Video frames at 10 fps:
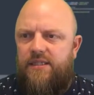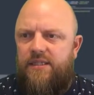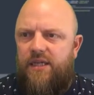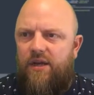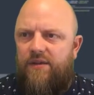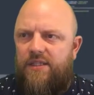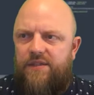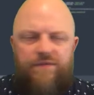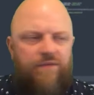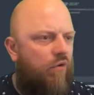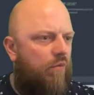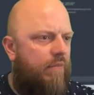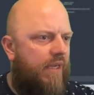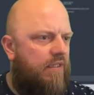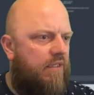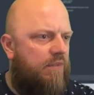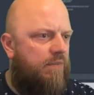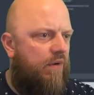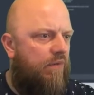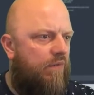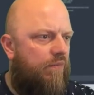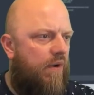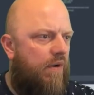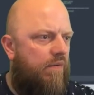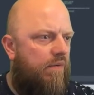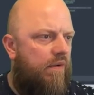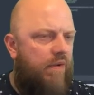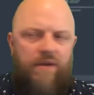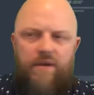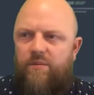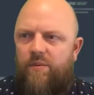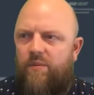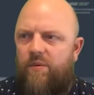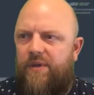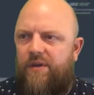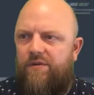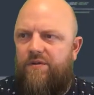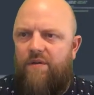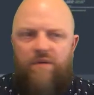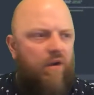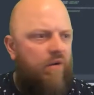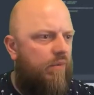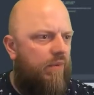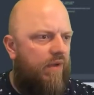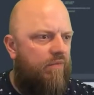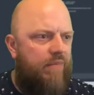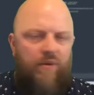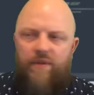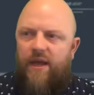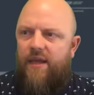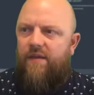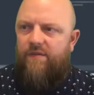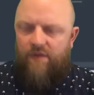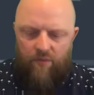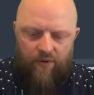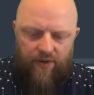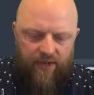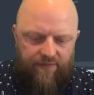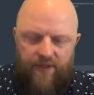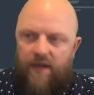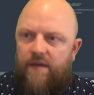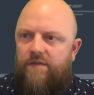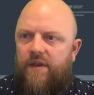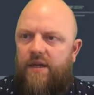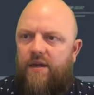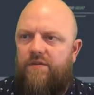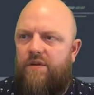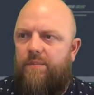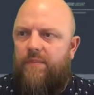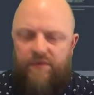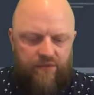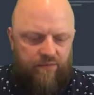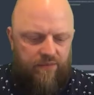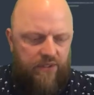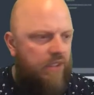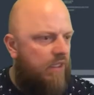So this is for maintenance mode as well. We will be using our own, but we haven't built that yet, so I won't add that. So that goes at the bottom.